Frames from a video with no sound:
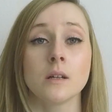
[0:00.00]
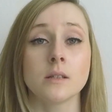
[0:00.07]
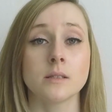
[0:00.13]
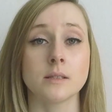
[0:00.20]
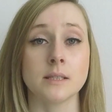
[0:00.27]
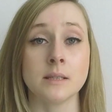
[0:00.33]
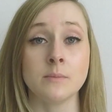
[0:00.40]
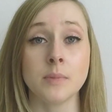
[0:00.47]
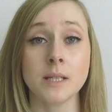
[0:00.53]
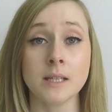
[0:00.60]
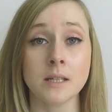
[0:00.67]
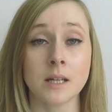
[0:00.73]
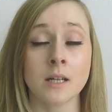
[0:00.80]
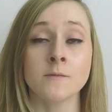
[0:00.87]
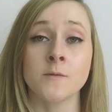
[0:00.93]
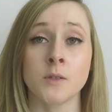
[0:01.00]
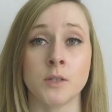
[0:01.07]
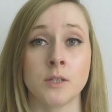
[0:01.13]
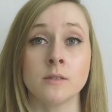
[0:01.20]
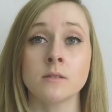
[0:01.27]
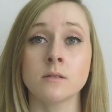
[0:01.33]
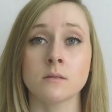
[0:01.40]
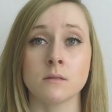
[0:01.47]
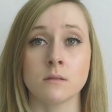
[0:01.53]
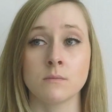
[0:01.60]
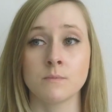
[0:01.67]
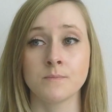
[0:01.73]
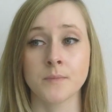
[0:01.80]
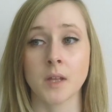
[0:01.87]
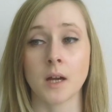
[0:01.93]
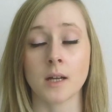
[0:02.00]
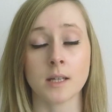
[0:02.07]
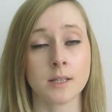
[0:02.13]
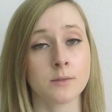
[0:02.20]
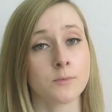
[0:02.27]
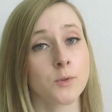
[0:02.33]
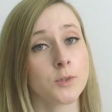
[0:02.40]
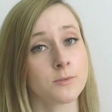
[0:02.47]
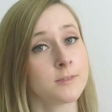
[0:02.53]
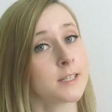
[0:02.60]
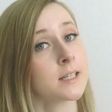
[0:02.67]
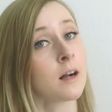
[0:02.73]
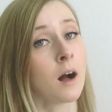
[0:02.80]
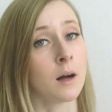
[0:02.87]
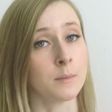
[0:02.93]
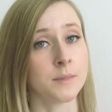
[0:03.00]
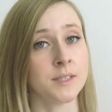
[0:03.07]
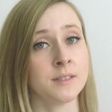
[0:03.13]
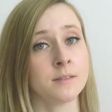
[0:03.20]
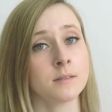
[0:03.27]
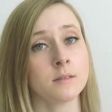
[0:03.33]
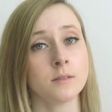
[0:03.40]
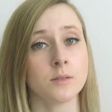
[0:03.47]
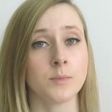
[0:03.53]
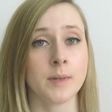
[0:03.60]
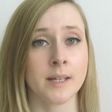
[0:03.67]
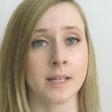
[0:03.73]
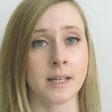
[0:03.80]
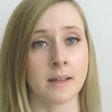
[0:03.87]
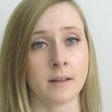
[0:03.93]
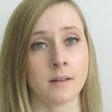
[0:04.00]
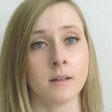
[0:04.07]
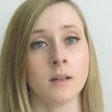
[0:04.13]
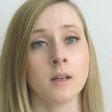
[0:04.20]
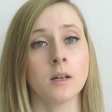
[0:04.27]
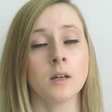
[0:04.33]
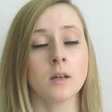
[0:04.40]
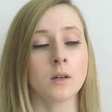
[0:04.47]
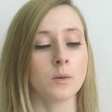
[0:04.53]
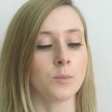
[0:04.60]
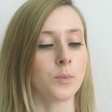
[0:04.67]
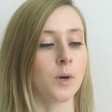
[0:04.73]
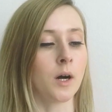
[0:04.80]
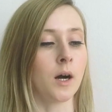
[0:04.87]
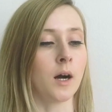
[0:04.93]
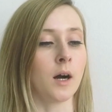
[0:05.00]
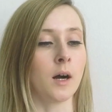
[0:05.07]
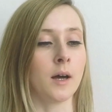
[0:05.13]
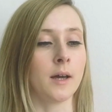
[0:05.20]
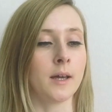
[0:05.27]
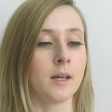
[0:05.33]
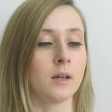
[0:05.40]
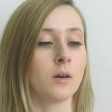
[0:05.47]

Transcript: Simply at first, I would recommend to begin by